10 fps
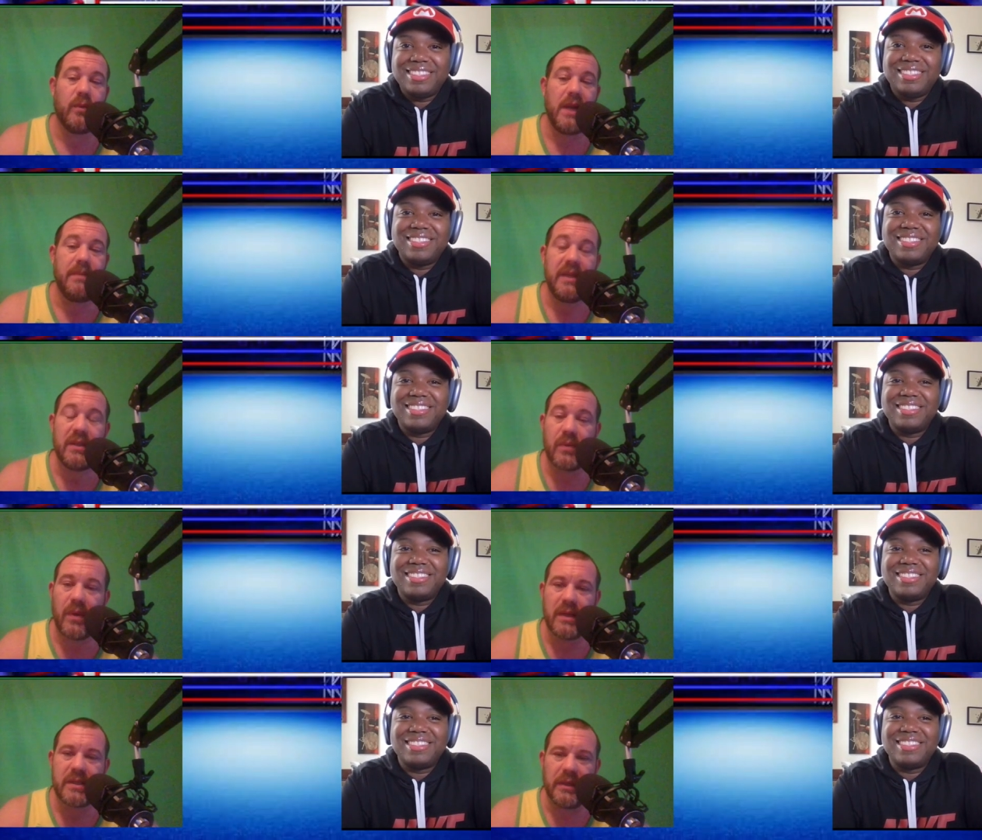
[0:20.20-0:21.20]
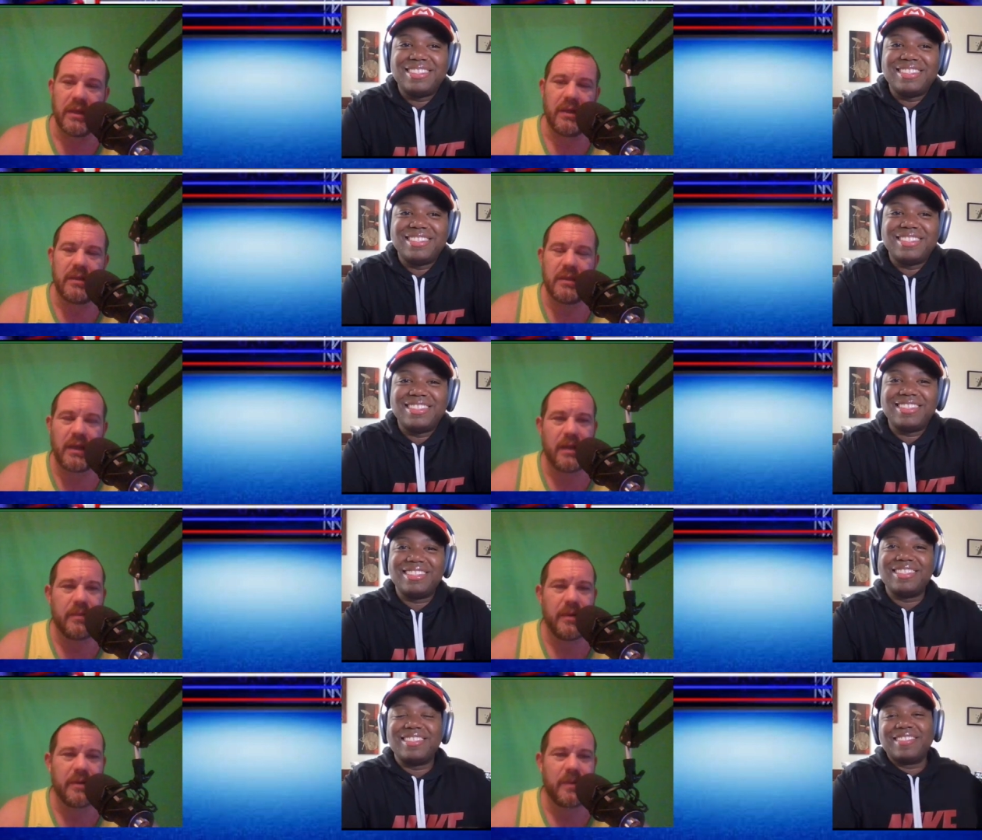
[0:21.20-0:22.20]
Speaker 1: Women's Watch Along.
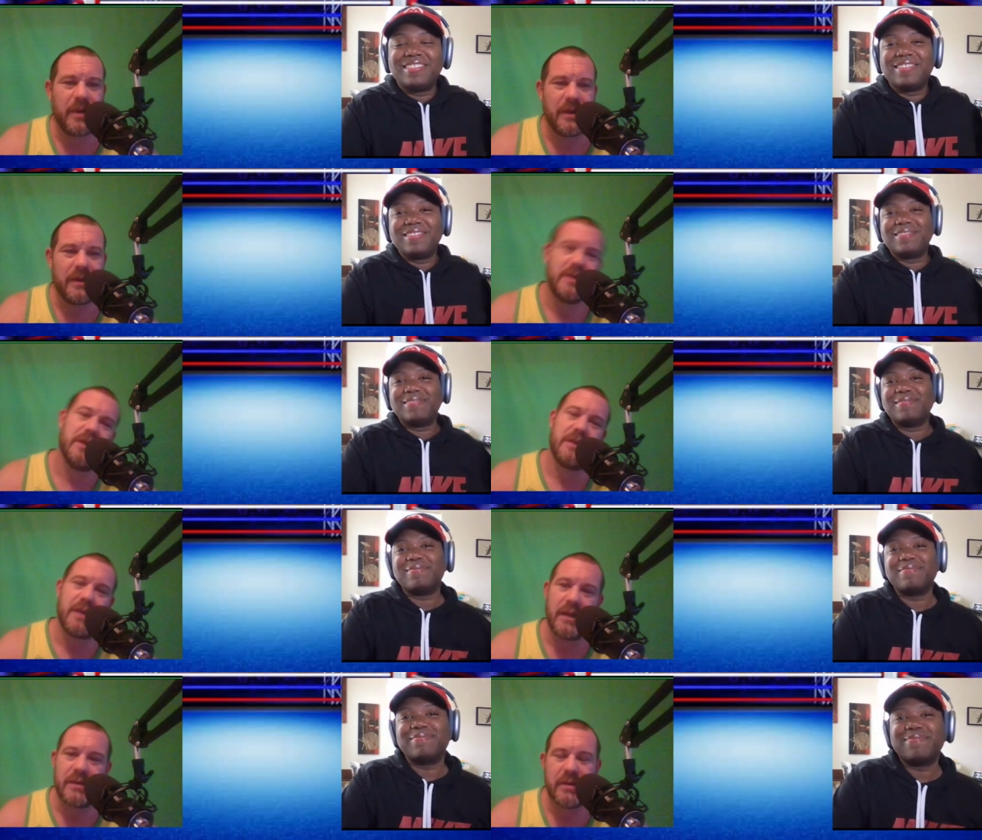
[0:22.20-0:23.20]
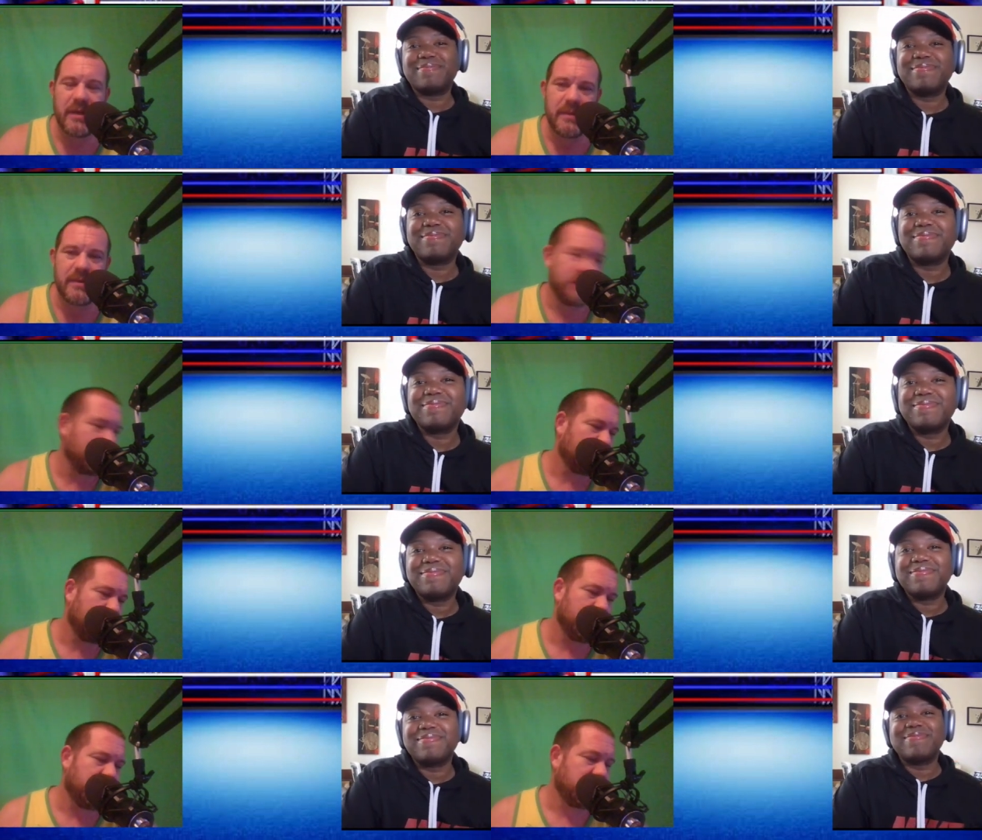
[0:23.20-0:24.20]
I'm Chris Page. He's Todrick Ramsey. What's
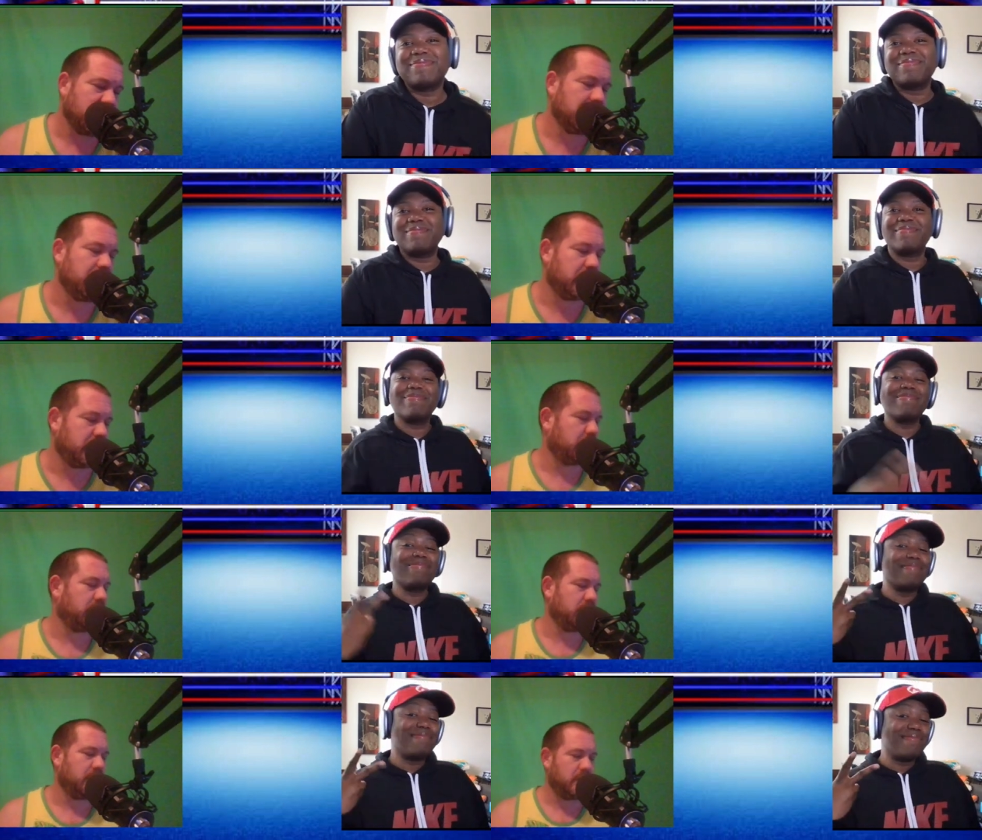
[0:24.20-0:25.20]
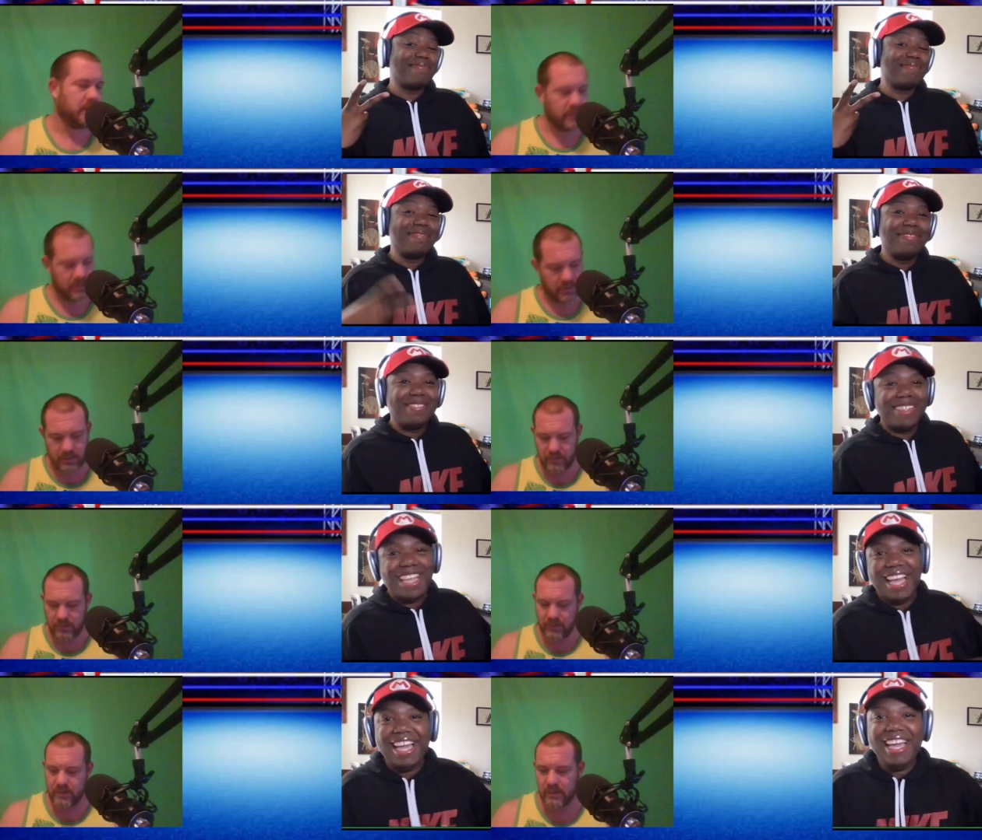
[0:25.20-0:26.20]
going on, man? How you doing?
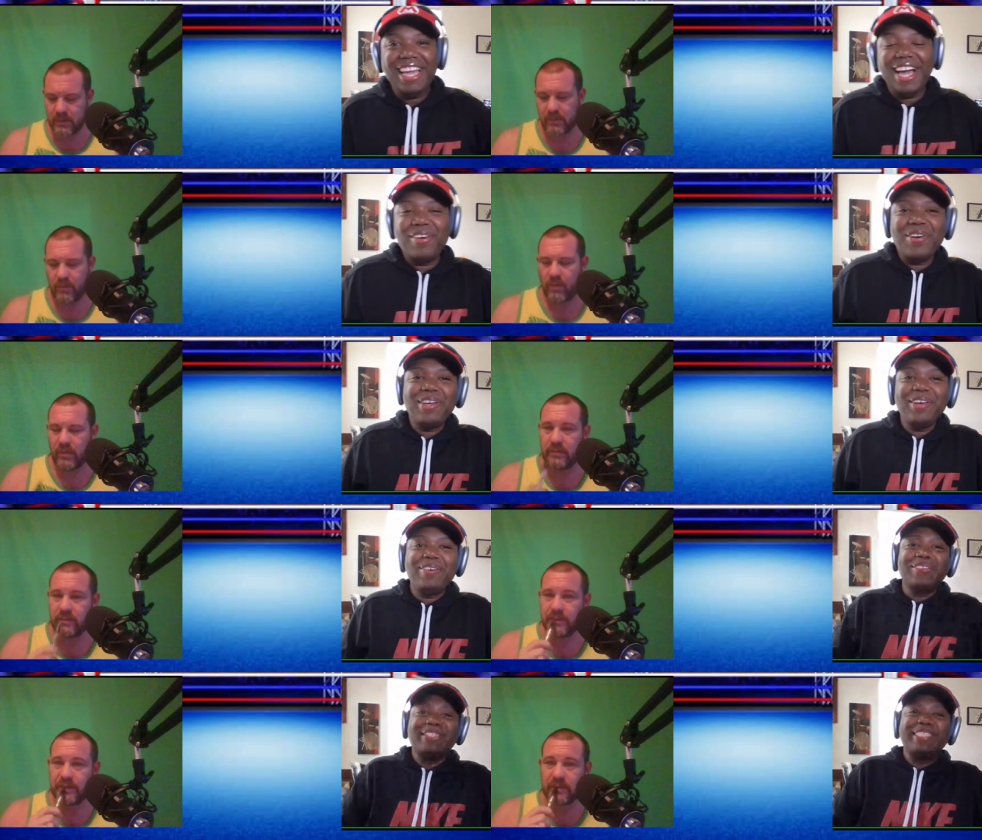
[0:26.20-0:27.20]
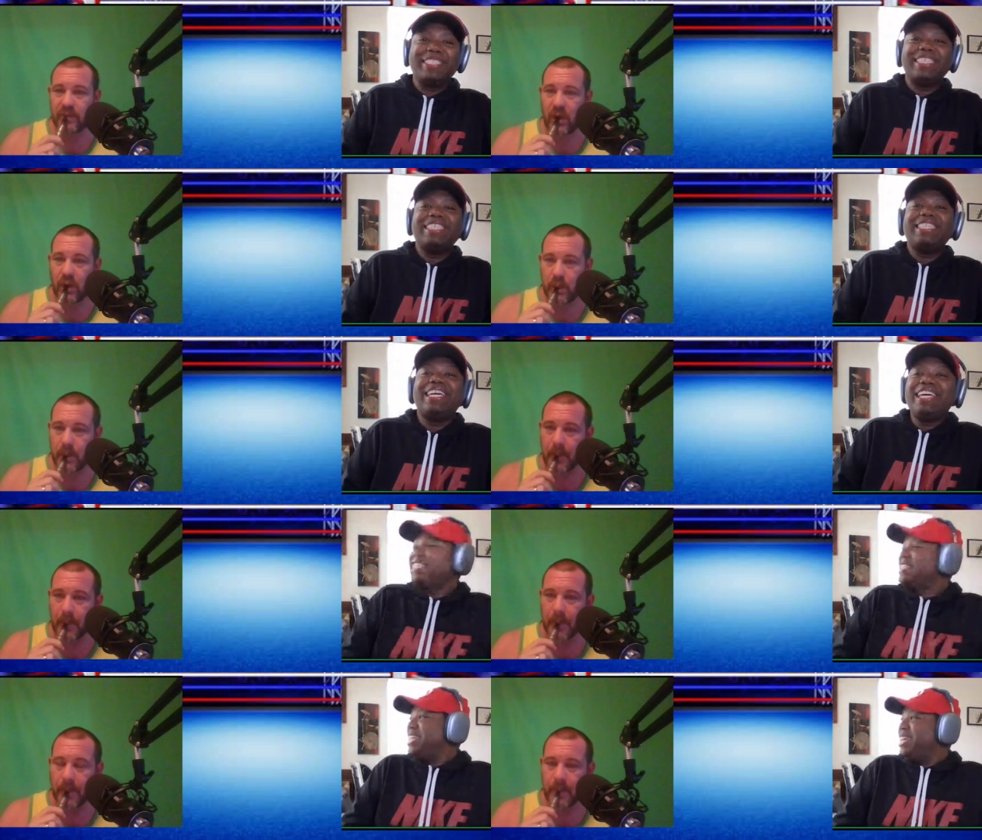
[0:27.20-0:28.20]
Speaker 2: Hey, how are you? Today
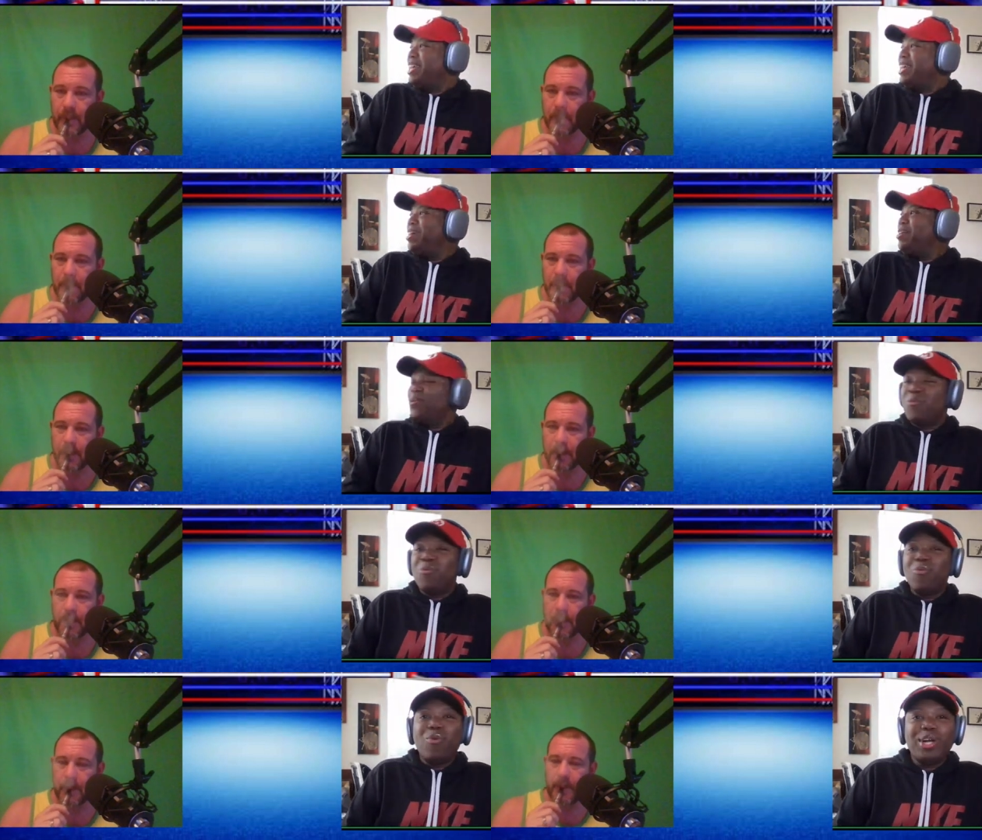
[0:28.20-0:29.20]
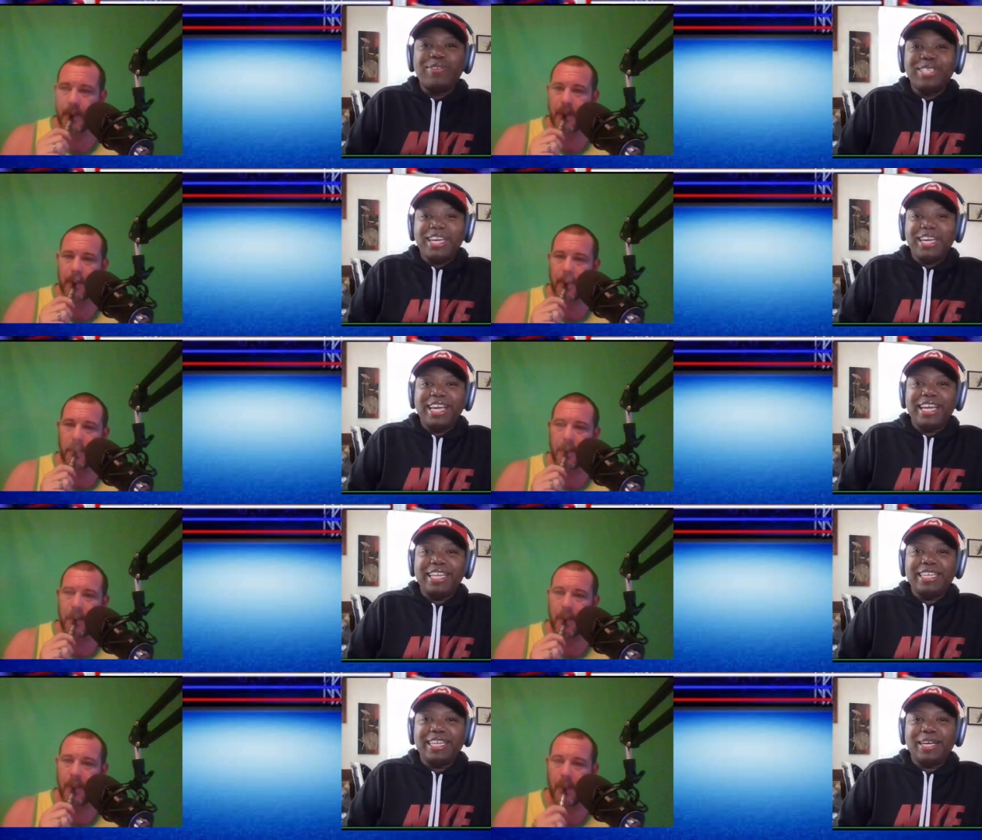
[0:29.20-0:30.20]
is a wonderful
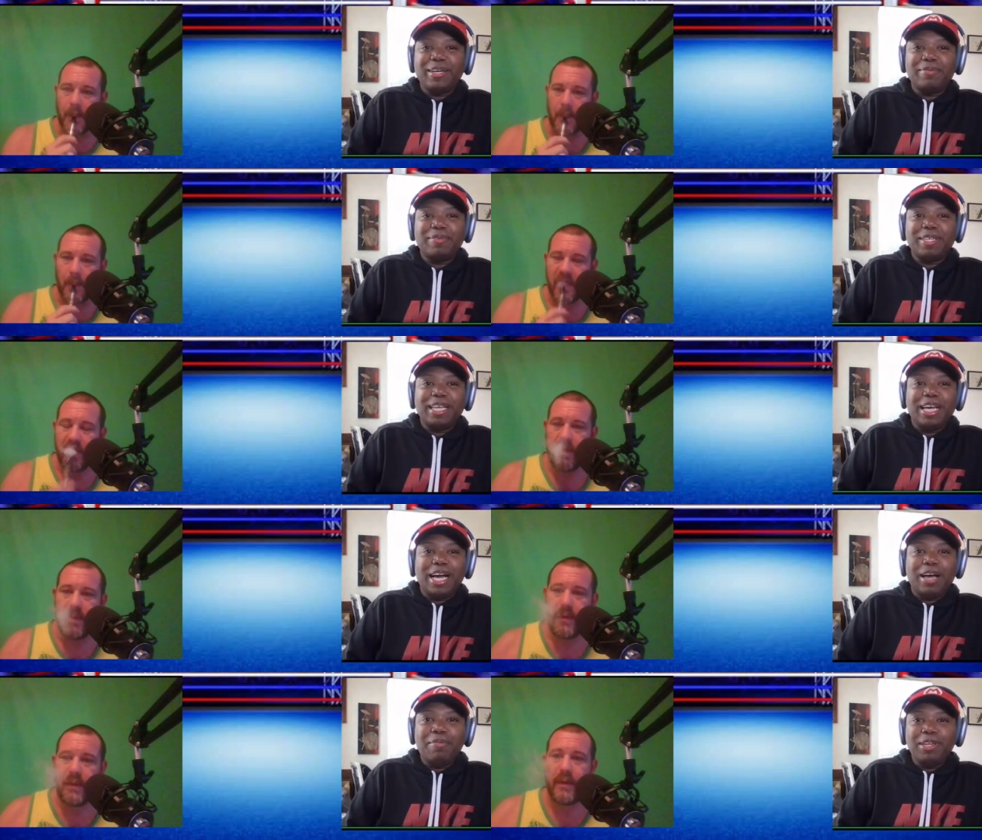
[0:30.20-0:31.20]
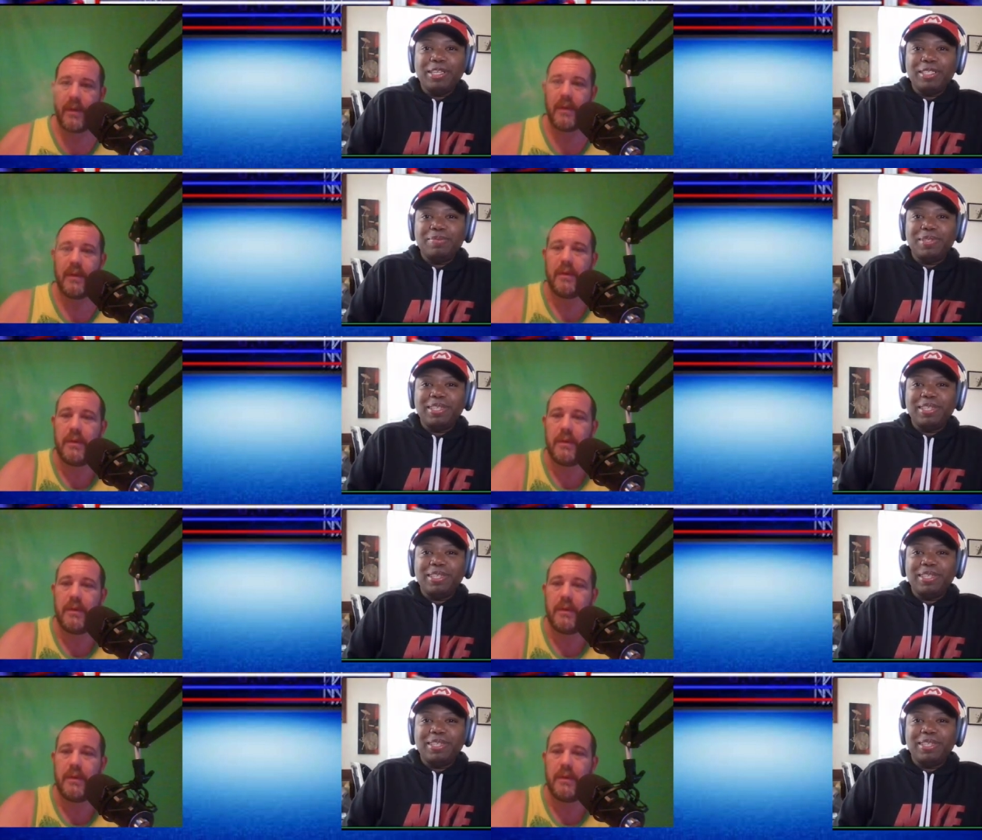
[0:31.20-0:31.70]
day, and uh, I'm in good